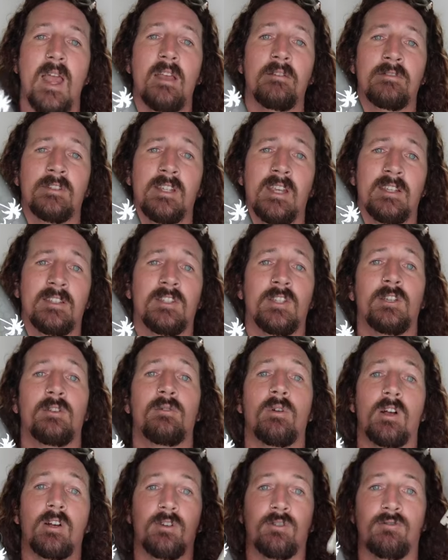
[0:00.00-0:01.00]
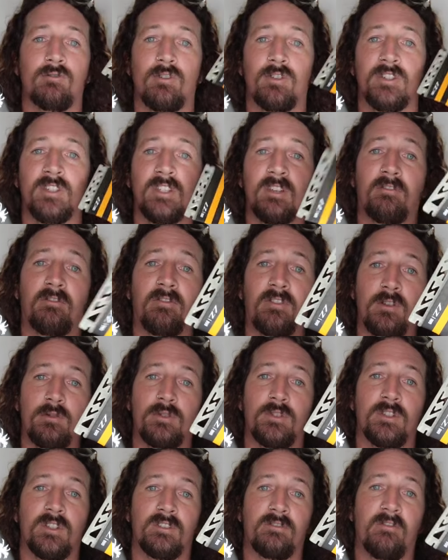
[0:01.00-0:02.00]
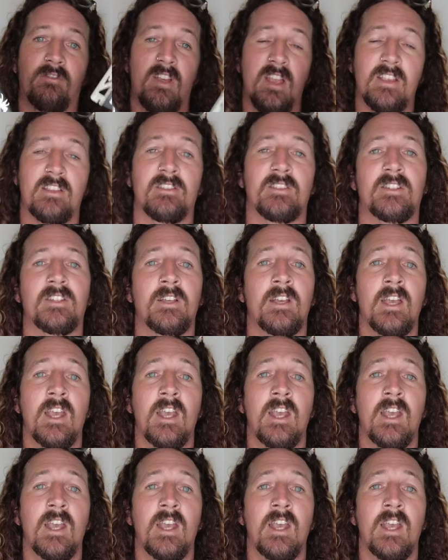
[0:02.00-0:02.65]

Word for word: FCS2 across to Futures Fins.